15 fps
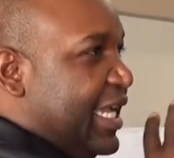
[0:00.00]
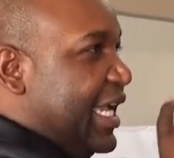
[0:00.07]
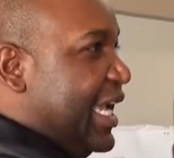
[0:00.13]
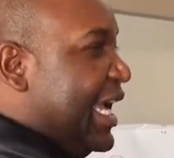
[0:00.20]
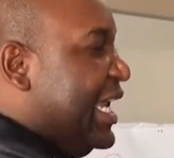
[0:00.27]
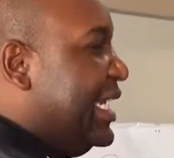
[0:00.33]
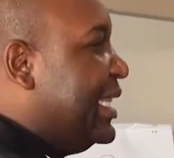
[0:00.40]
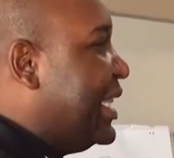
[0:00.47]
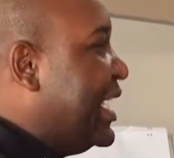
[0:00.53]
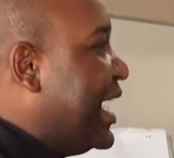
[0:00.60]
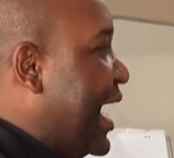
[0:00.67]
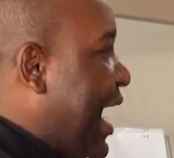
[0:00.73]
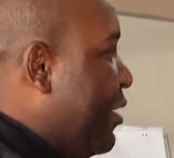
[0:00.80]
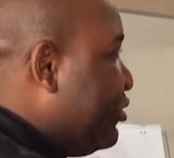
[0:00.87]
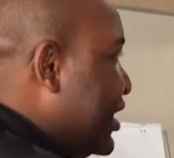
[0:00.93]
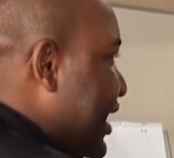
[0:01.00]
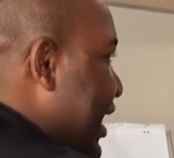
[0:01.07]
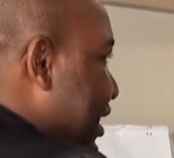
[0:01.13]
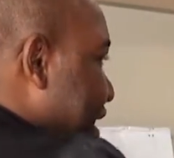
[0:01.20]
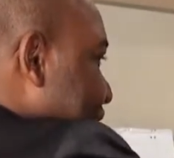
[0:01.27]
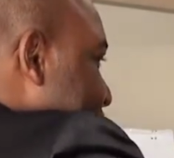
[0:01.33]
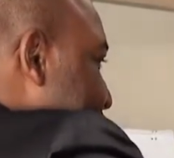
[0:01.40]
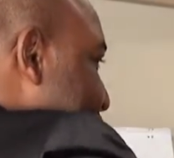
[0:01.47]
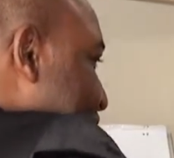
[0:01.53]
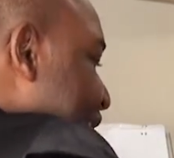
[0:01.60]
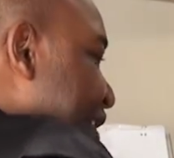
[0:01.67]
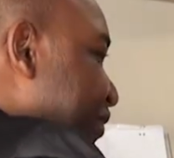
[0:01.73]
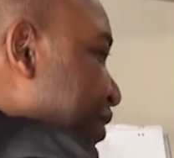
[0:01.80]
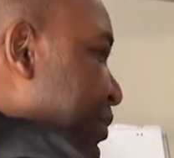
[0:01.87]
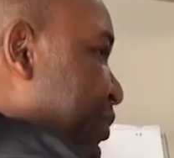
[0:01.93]
Anything outside that
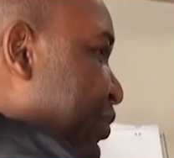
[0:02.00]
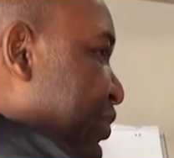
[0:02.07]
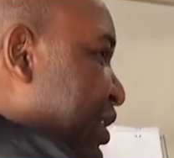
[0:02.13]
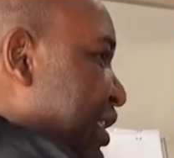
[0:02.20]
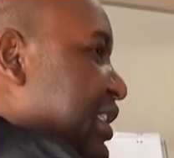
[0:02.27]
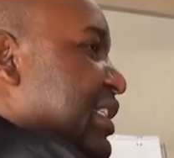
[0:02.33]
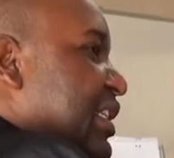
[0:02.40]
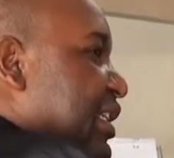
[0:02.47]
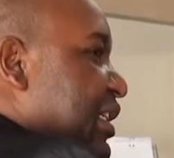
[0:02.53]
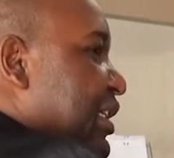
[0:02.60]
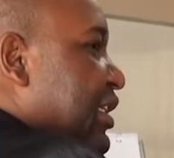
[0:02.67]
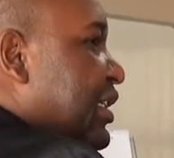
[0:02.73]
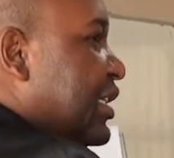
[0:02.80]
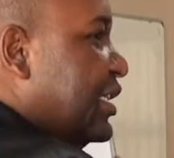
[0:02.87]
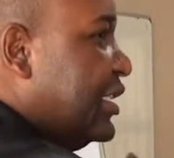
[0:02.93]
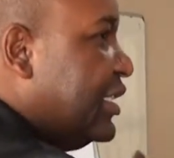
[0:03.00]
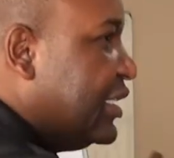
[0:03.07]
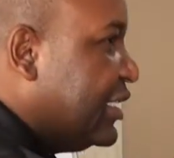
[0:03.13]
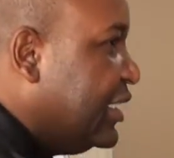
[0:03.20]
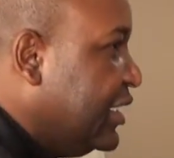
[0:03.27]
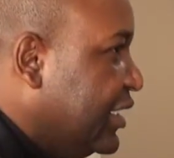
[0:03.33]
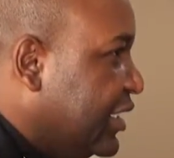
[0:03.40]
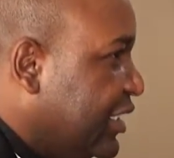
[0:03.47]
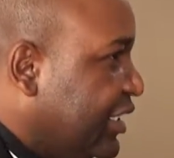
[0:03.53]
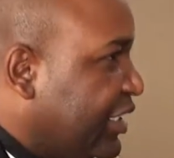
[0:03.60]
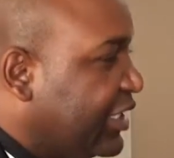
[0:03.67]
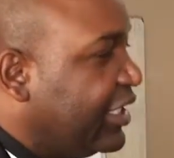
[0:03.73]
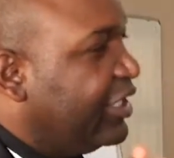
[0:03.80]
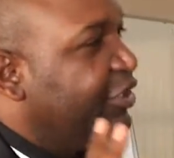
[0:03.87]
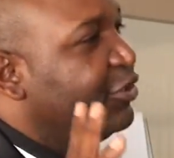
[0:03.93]
scientific process, it ceases
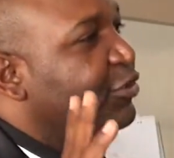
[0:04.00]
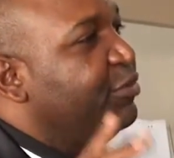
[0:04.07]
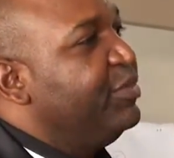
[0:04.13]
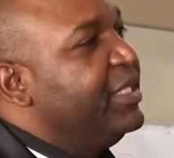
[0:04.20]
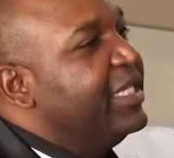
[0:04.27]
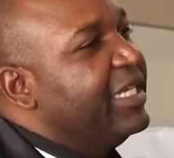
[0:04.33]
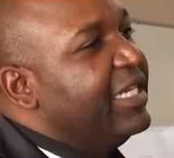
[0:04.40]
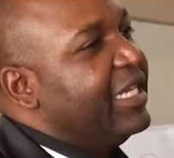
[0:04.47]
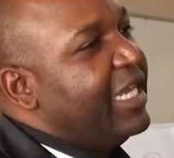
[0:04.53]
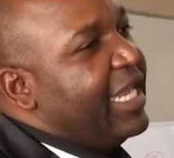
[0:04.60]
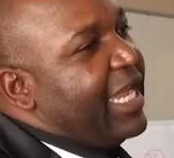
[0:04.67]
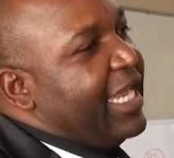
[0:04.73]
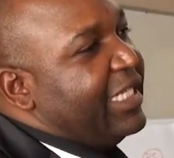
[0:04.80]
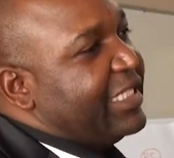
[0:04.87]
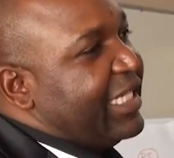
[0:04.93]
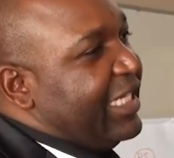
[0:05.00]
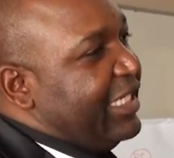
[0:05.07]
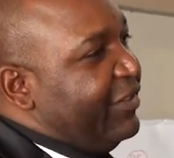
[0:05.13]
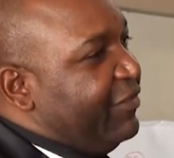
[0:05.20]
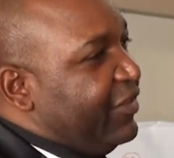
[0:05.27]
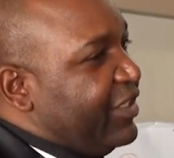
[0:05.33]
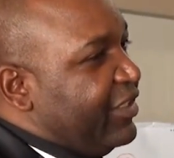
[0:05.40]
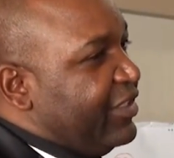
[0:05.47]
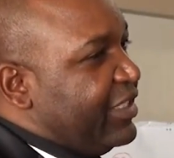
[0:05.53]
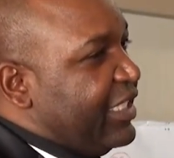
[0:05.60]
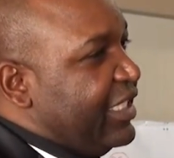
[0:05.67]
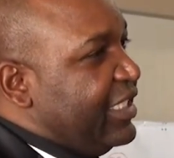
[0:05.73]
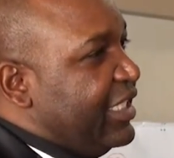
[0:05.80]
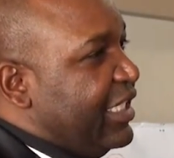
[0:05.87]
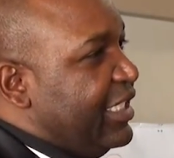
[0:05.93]
to be a scientific
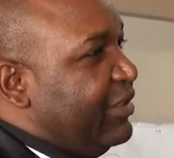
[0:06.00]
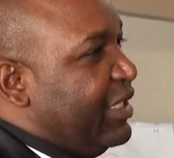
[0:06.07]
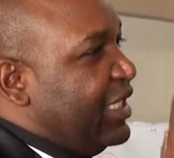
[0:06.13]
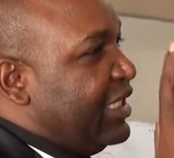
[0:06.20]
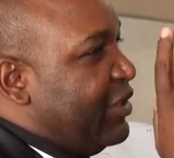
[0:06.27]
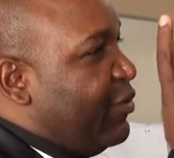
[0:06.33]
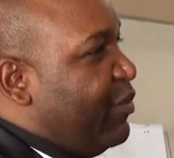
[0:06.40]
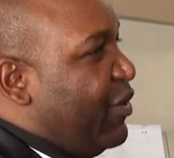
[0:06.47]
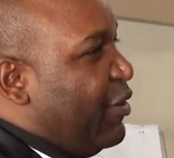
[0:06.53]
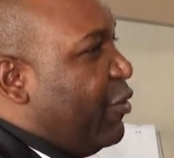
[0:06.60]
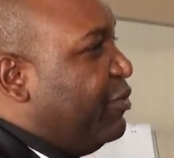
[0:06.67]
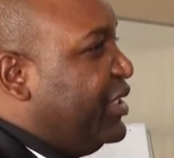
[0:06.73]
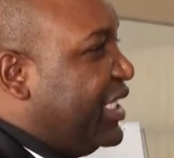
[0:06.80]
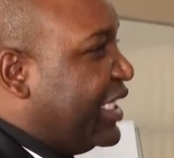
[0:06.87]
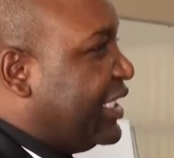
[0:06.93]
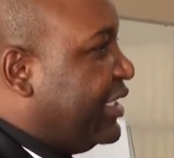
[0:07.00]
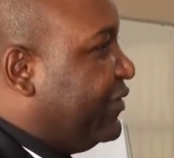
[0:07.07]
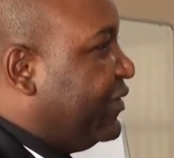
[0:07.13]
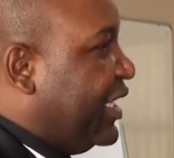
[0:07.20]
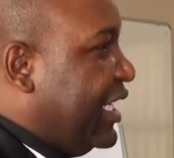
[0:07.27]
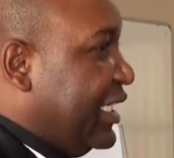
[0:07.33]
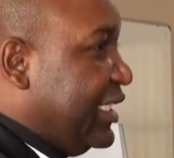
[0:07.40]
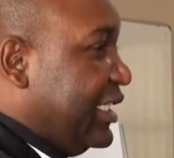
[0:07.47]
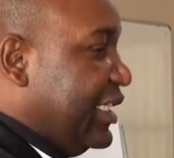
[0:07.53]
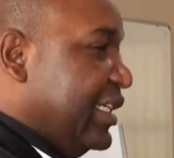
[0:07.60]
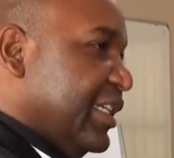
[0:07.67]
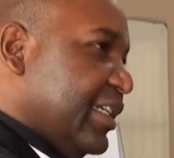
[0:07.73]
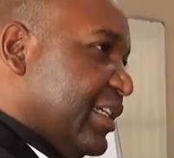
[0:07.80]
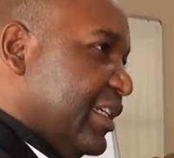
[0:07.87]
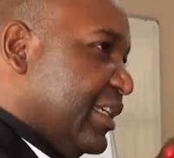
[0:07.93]
research into its objective end.
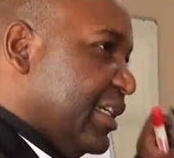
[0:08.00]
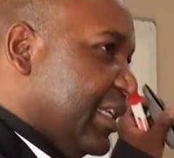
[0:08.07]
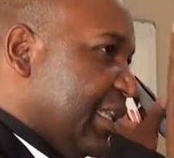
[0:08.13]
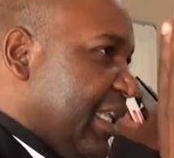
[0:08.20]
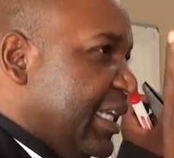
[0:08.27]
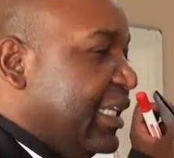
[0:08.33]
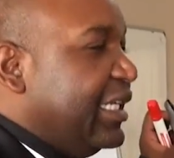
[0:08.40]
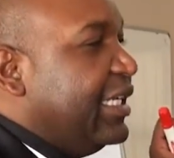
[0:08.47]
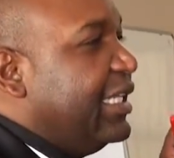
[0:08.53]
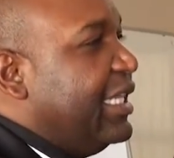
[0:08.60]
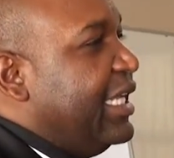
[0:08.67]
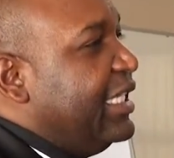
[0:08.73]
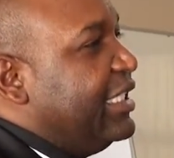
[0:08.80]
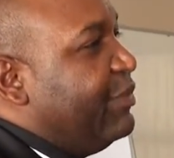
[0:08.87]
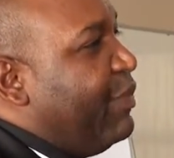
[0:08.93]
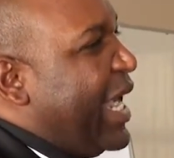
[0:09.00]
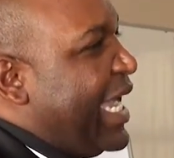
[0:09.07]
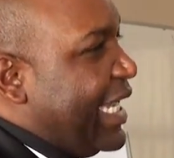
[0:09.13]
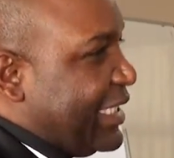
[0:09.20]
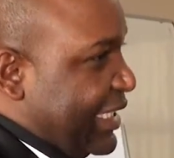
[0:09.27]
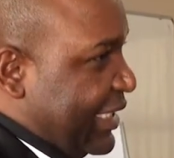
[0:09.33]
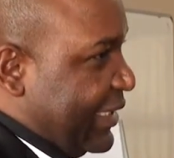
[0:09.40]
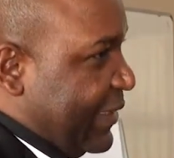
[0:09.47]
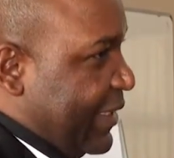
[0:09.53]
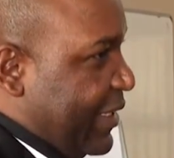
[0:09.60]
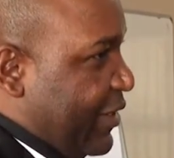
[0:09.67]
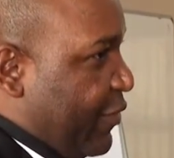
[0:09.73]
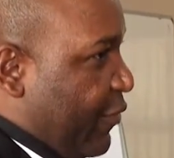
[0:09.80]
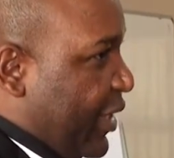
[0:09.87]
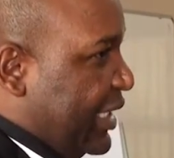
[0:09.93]
Then there is bias.
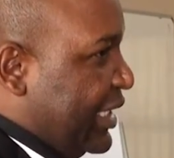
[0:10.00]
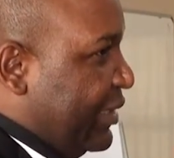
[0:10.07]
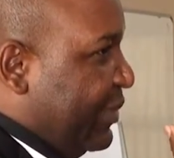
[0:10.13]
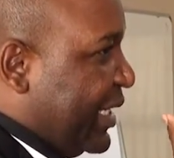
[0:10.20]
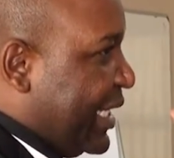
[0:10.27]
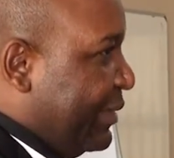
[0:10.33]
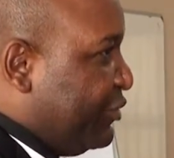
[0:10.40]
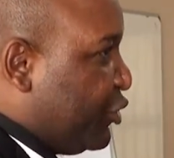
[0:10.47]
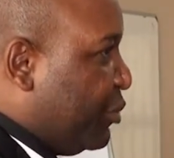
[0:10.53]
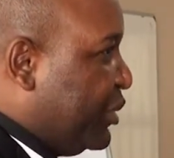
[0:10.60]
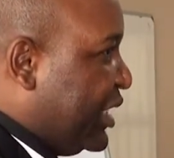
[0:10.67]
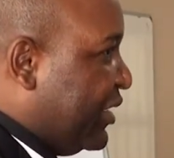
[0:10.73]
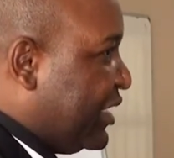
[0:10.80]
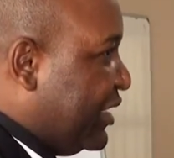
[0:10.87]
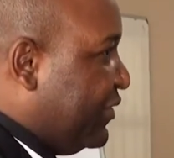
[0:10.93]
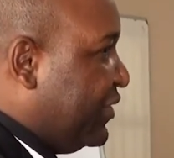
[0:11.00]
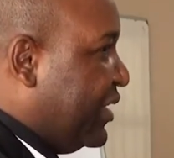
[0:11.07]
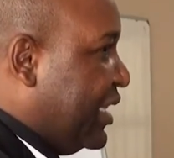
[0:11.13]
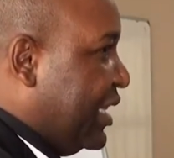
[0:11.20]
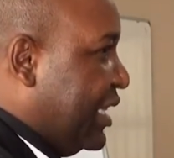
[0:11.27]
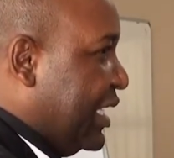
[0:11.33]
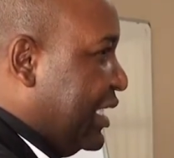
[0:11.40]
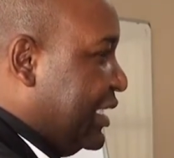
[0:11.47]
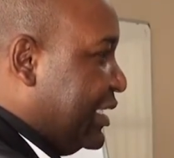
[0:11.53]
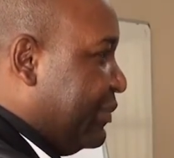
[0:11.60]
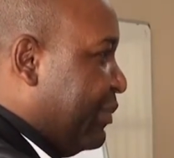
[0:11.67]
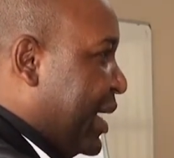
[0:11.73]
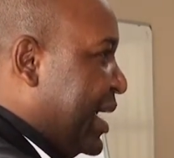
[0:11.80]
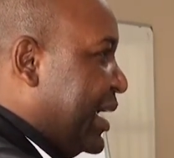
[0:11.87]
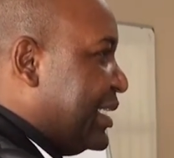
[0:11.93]
Once it becomes objective, there is
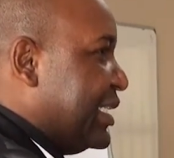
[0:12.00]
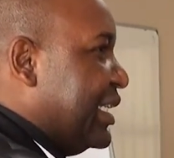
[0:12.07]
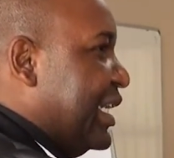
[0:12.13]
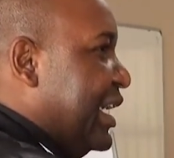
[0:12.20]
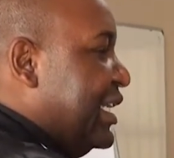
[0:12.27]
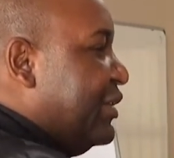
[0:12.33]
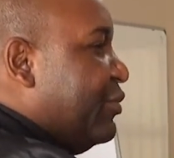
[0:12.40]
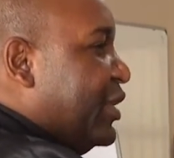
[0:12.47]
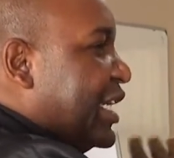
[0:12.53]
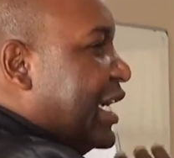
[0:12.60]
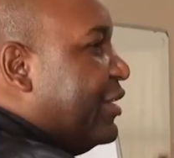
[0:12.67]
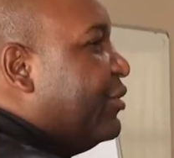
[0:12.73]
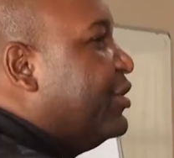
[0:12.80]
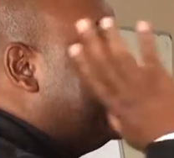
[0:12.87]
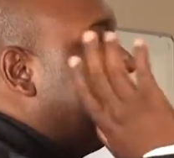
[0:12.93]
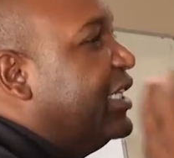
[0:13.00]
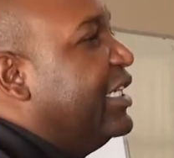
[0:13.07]
bias, and we cannot